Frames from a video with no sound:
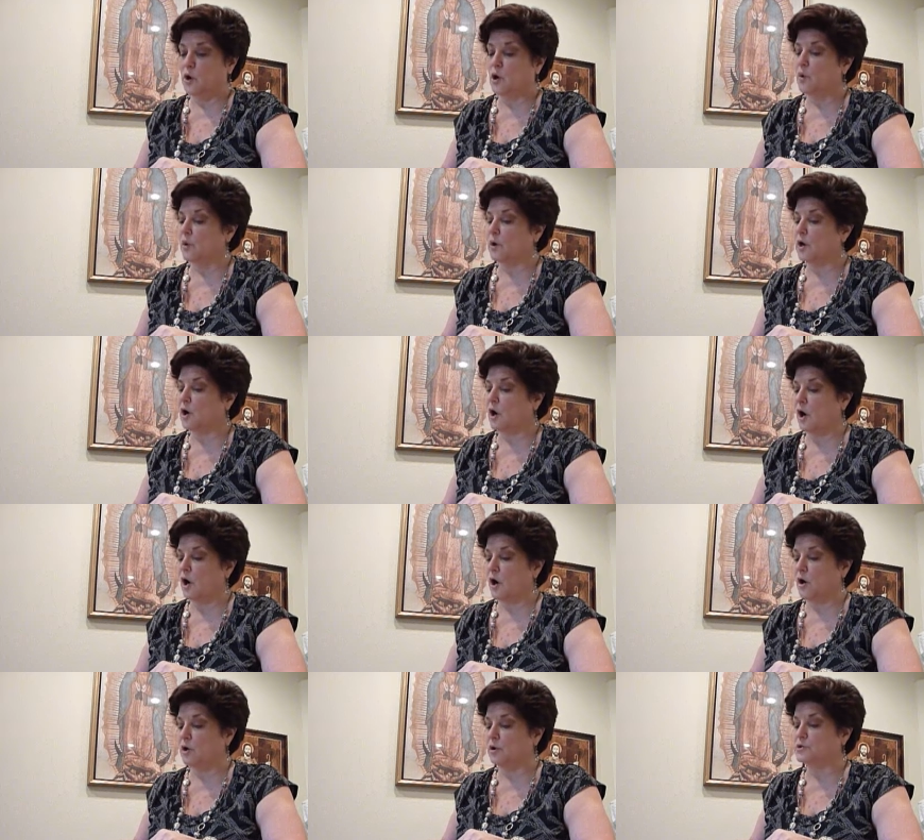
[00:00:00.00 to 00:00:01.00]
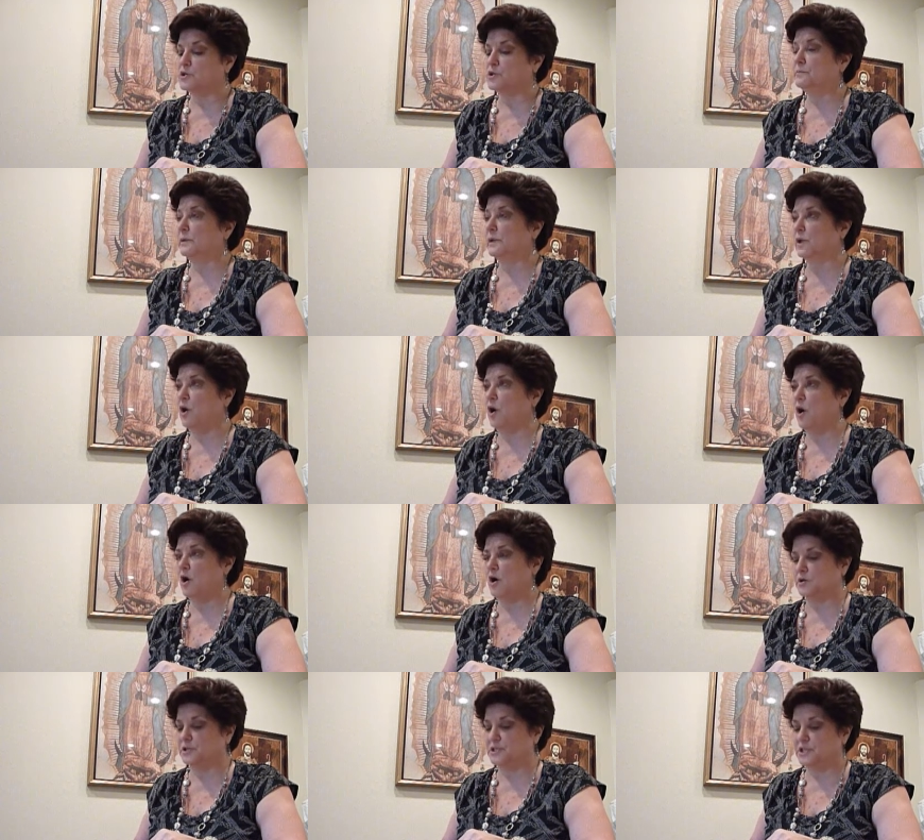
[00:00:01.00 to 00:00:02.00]
who are called to
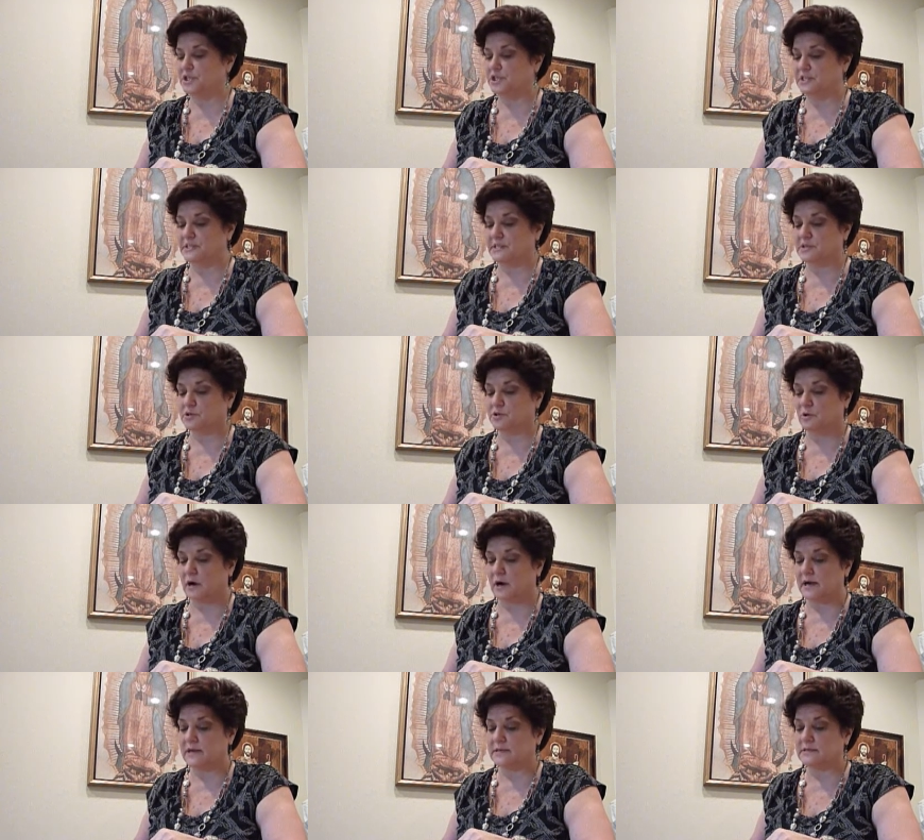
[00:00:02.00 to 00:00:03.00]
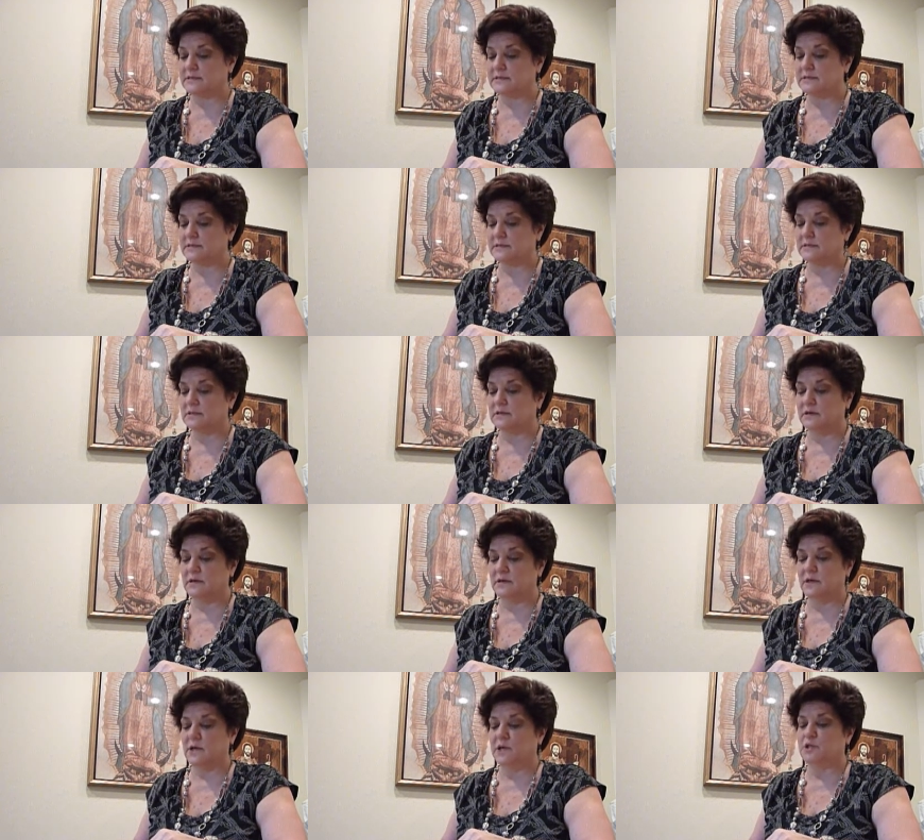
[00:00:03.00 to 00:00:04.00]
belong to Jesus Christ
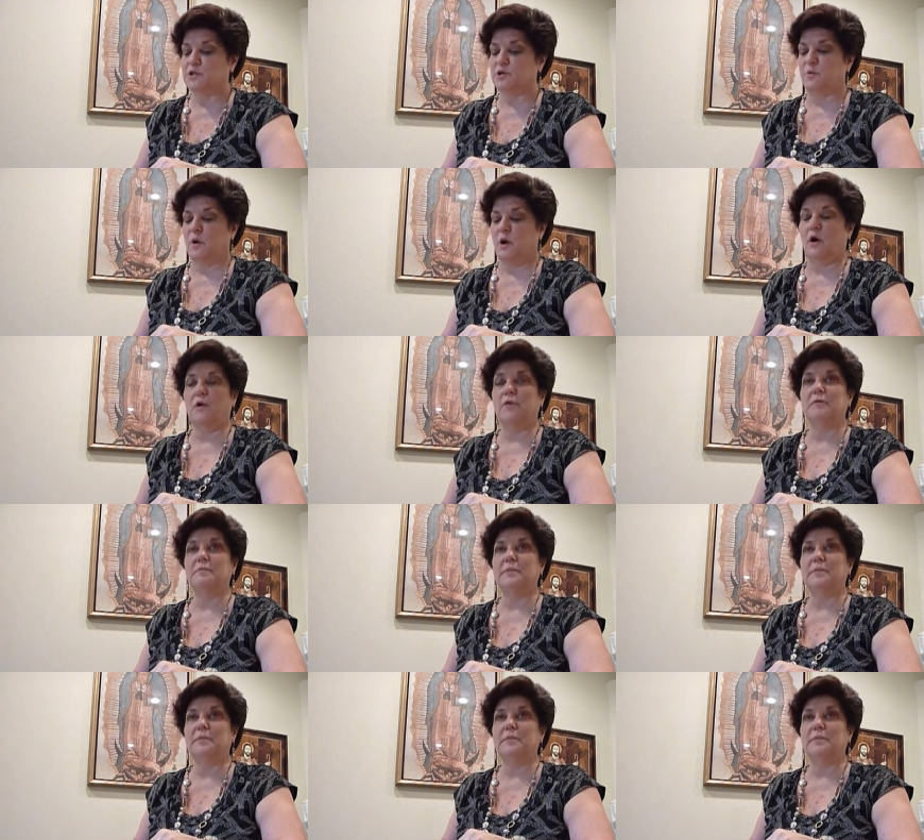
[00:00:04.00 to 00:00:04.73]
to all the